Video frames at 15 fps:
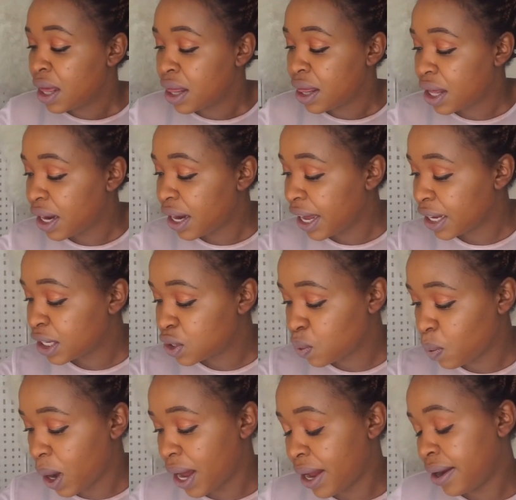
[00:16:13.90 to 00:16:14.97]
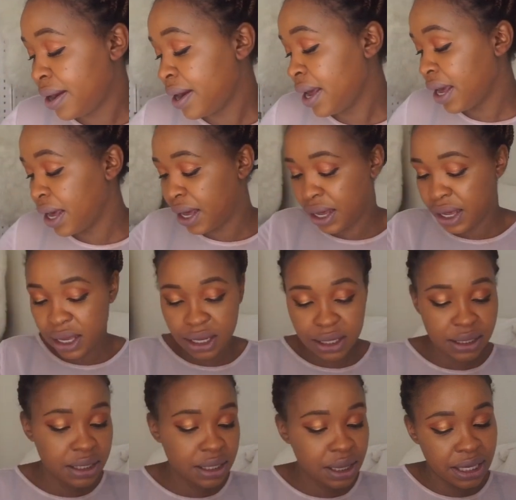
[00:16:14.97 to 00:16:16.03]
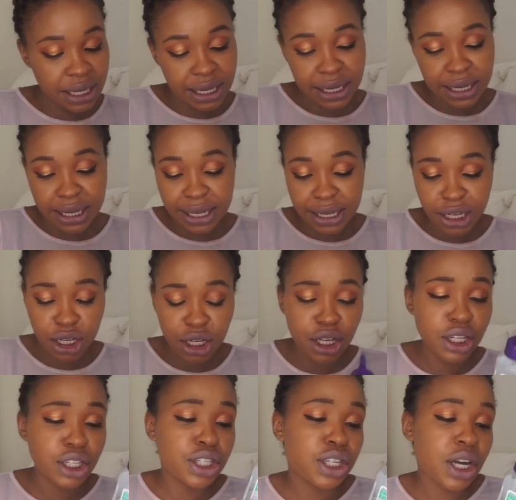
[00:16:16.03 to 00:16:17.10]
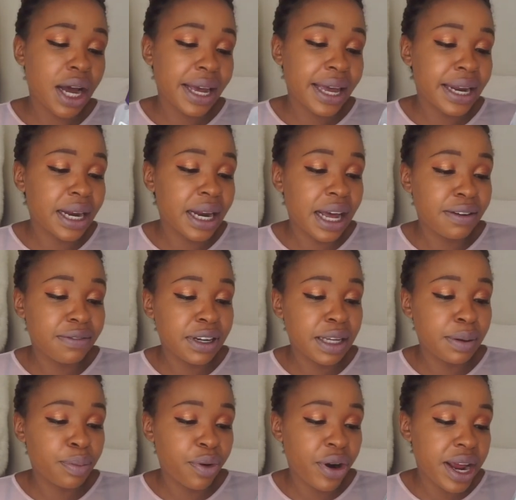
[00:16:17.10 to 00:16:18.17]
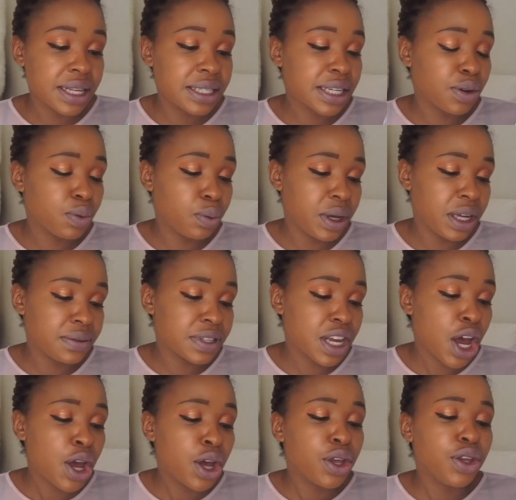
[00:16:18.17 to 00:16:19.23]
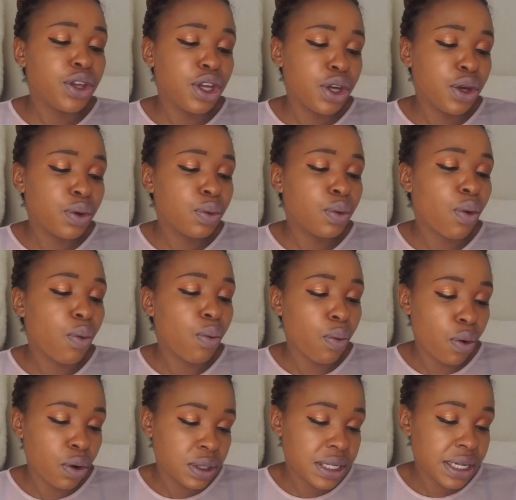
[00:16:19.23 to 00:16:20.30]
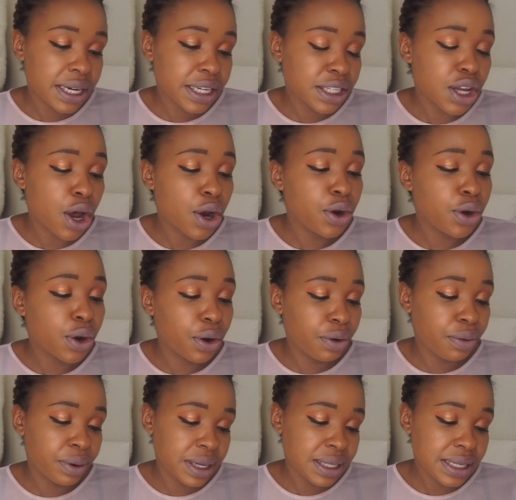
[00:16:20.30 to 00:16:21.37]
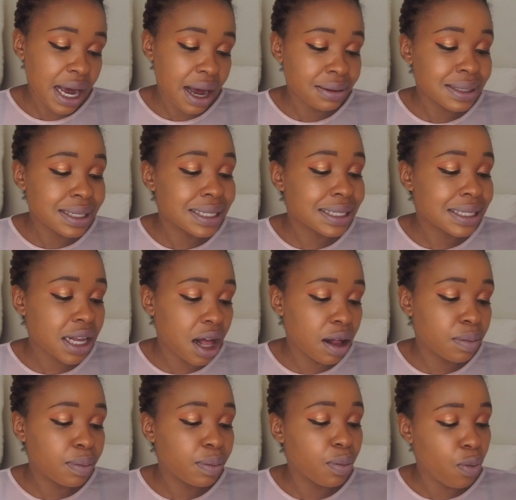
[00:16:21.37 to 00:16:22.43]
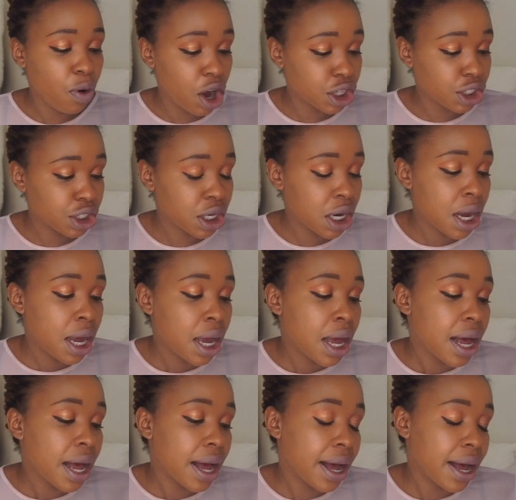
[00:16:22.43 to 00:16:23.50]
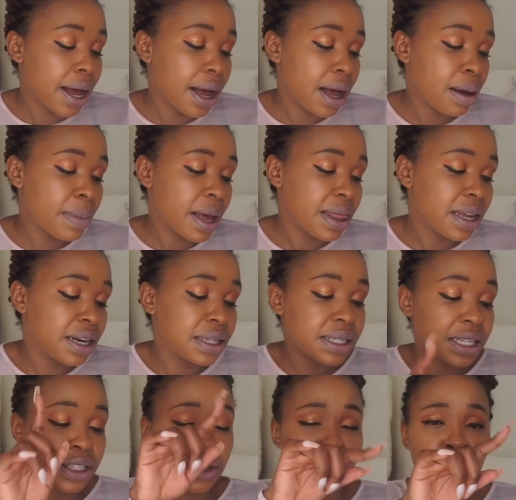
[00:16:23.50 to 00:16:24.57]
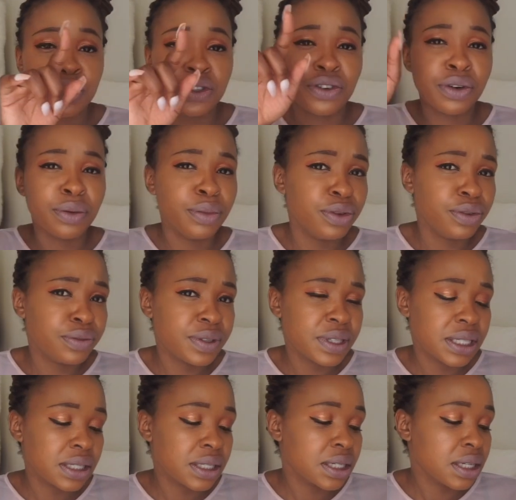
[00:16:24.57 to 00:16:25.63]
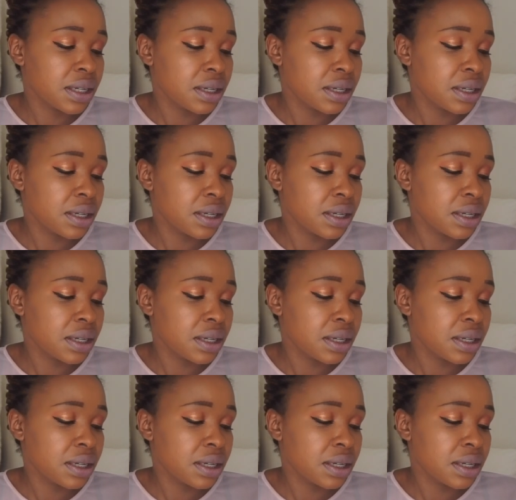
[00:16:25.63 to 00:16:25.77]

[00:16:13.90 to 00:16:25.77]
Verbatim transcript: The next one is the Dark and Lovely Braids and Weaves new waterless no rinse out scalp wash, and then it says it also removes